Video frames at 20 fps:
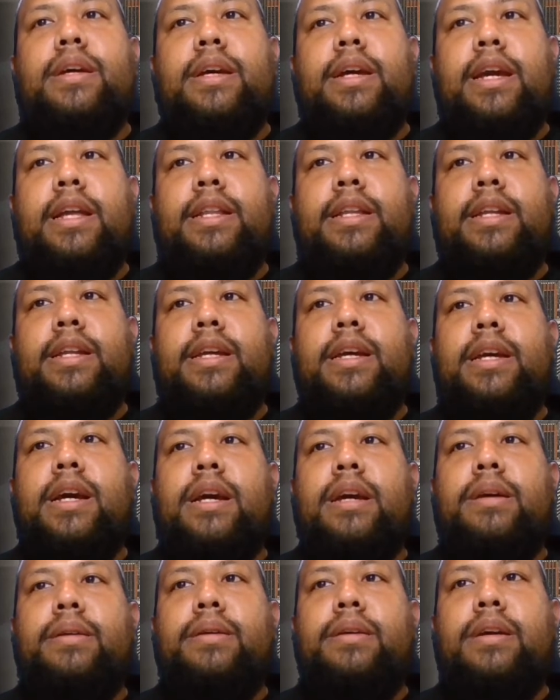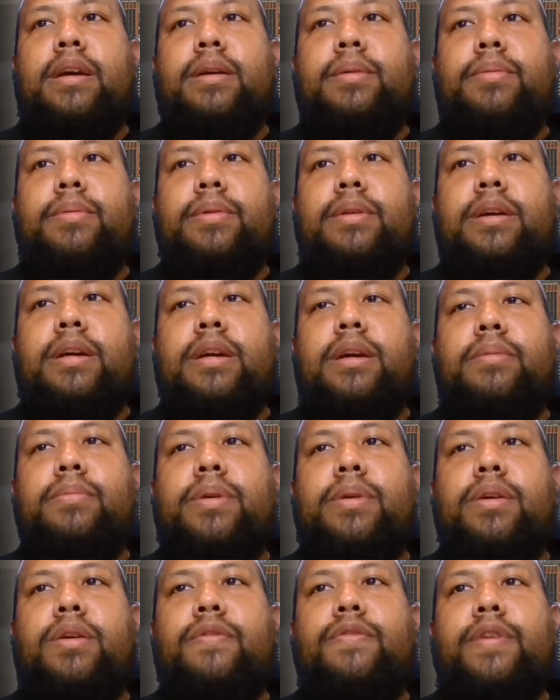
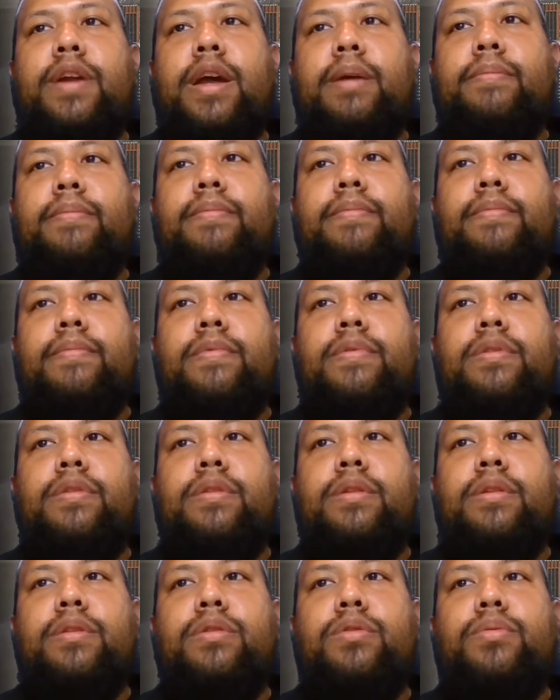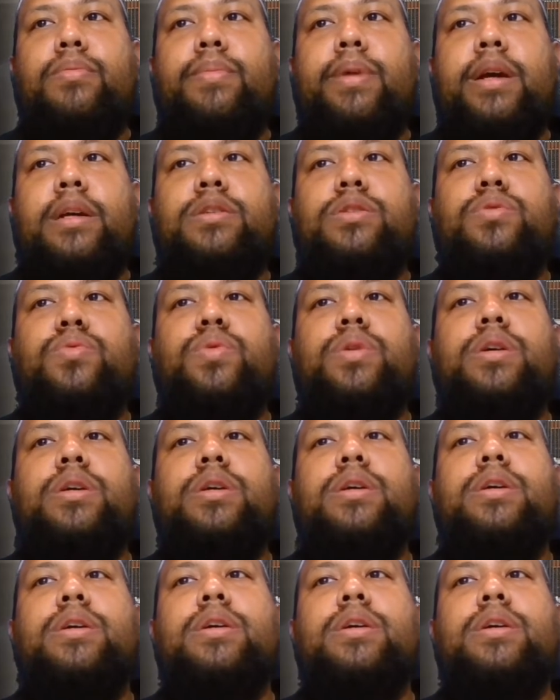gigabit of RAM to make sure